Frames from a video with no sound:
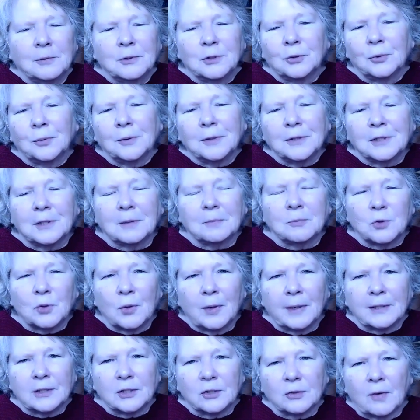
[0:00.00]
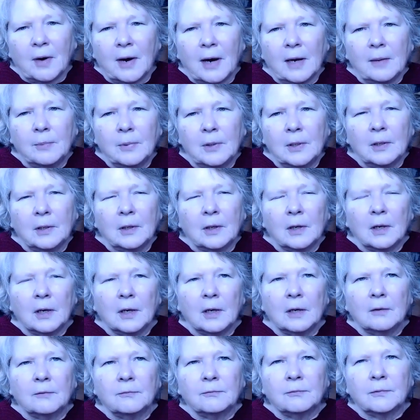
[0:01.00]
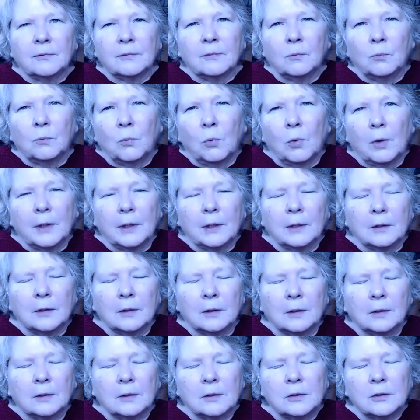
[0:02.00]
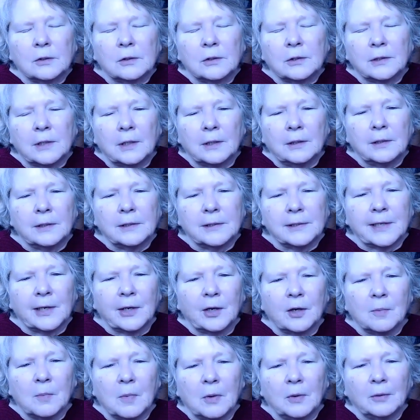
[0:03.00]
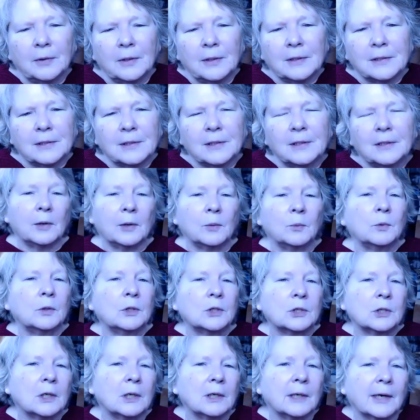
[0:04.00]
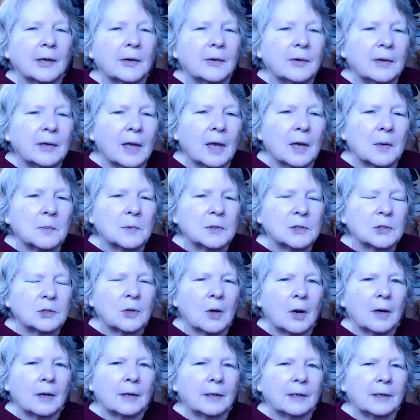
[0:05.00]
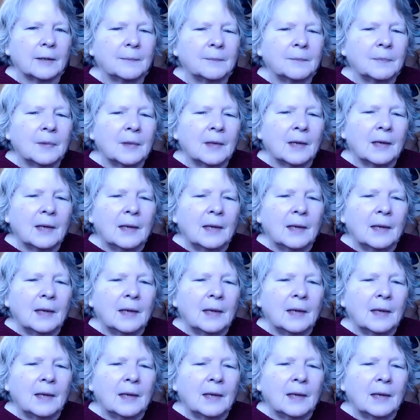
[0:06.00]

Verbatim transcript: I was doing some transcribing of one of the Sunday ceremonies, the one in which Hilarion was talking.